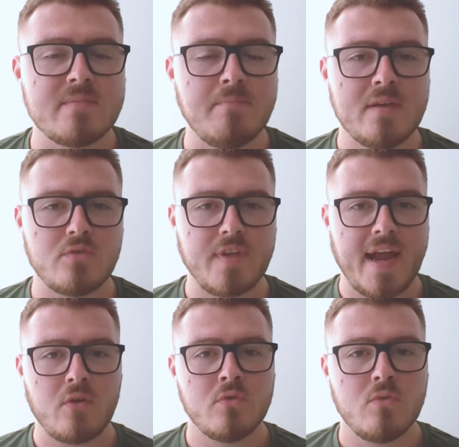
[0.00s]
meal
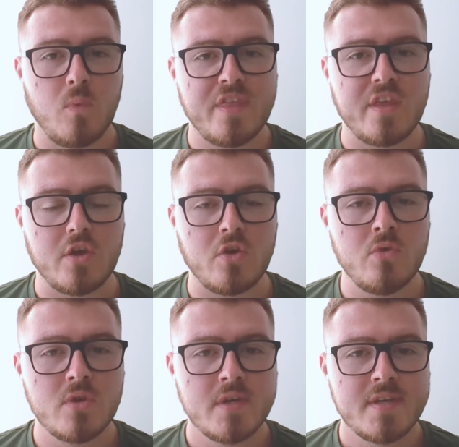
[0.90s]
down with you
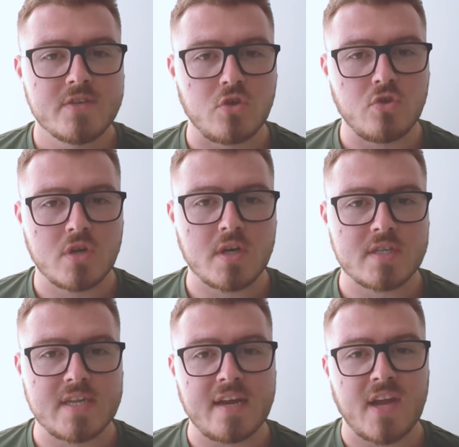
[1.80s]
so you can
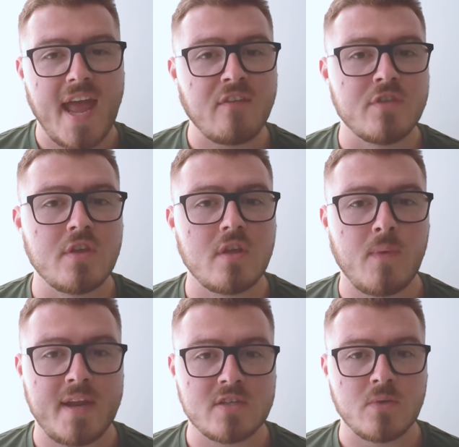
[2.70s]
understand everything that
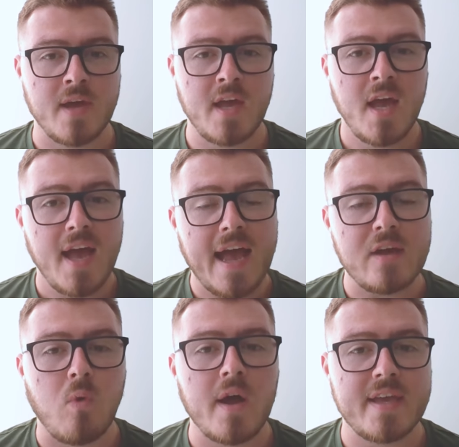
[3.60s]
went into it and
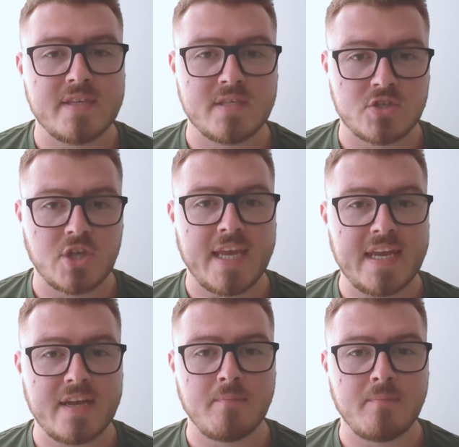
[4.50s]
why it is such a healing